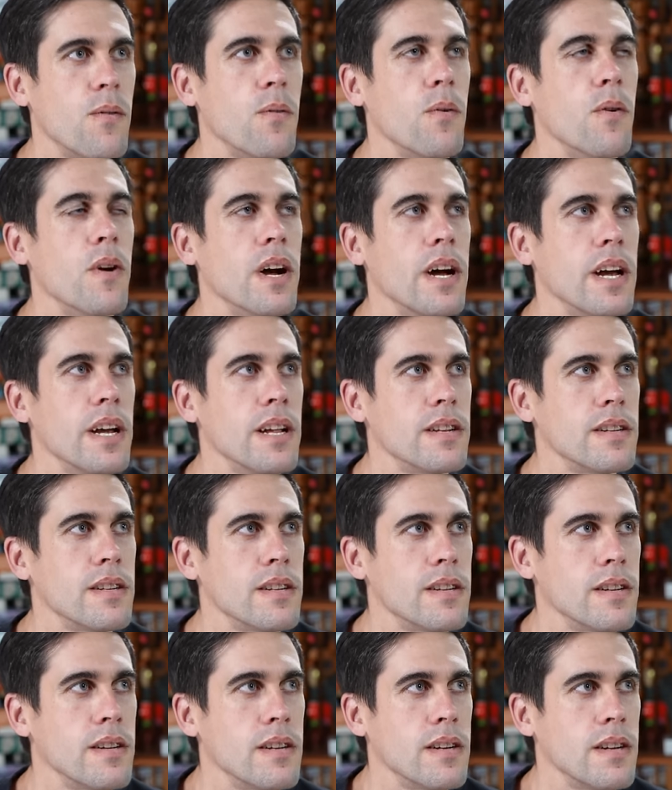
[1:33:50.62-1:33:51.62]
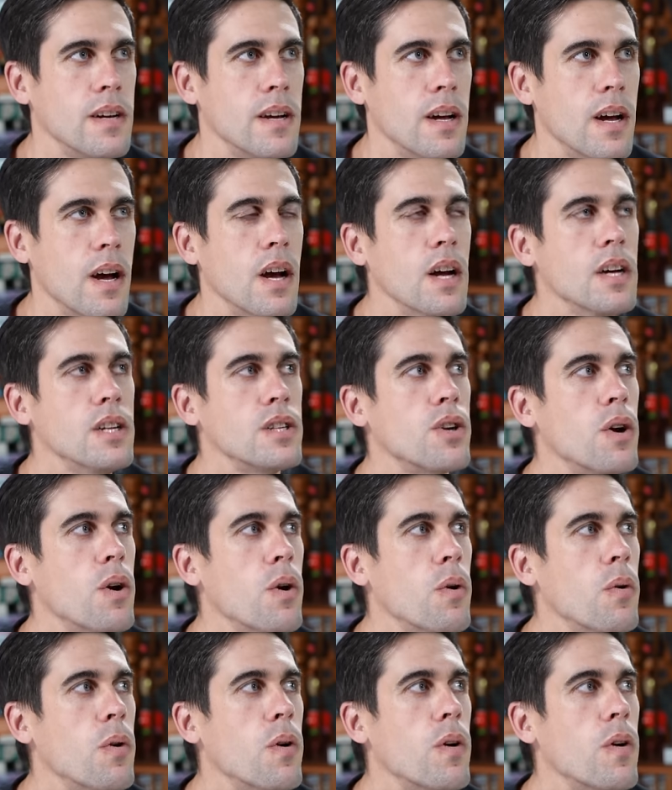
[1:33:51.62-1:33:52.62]
Right.
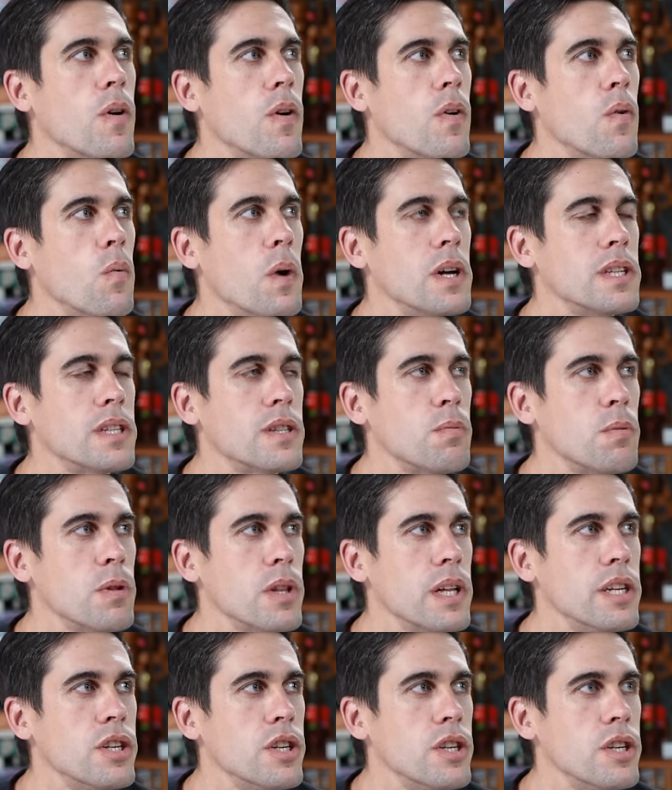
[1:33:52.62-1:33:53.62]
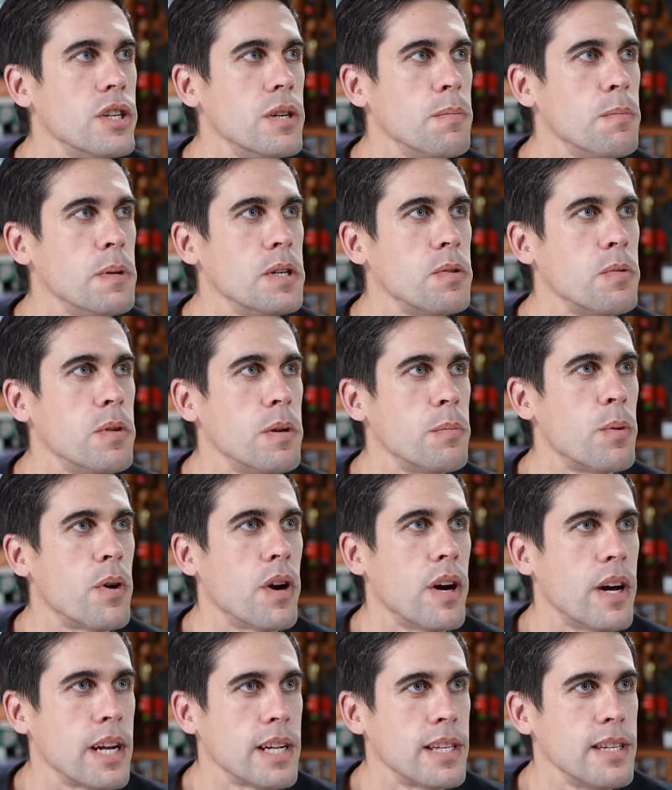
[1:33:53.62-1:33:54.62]
So, what's the relationship between
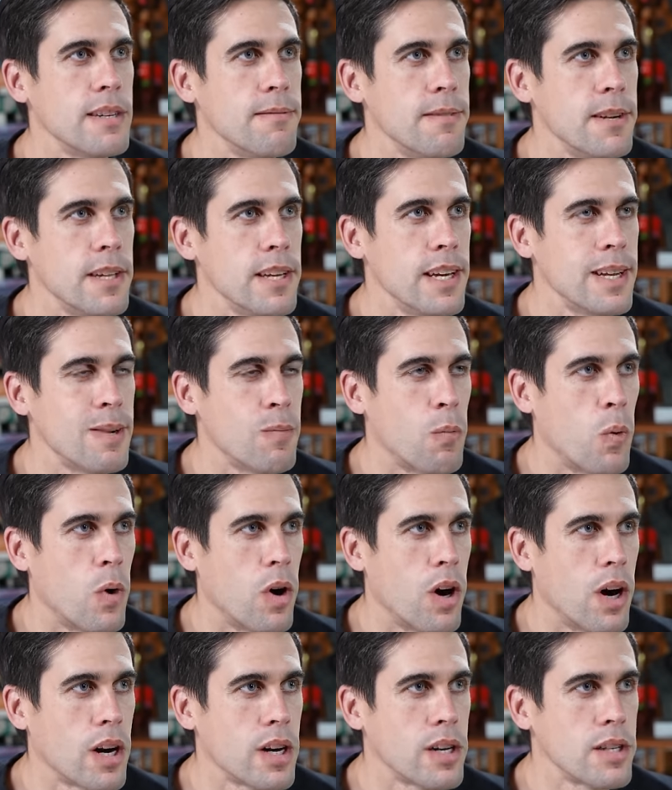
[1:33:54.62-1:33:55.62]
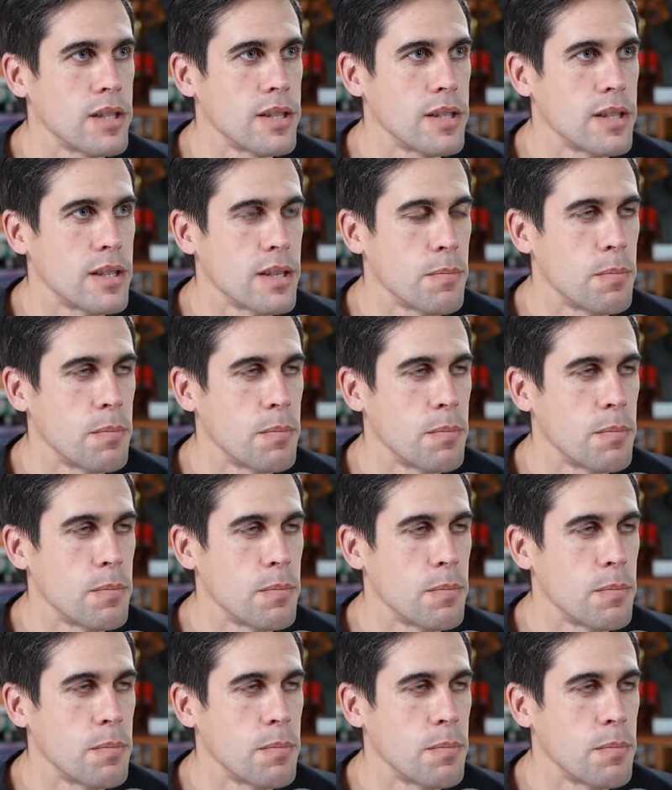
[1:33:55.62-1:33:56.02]
productivity and walks?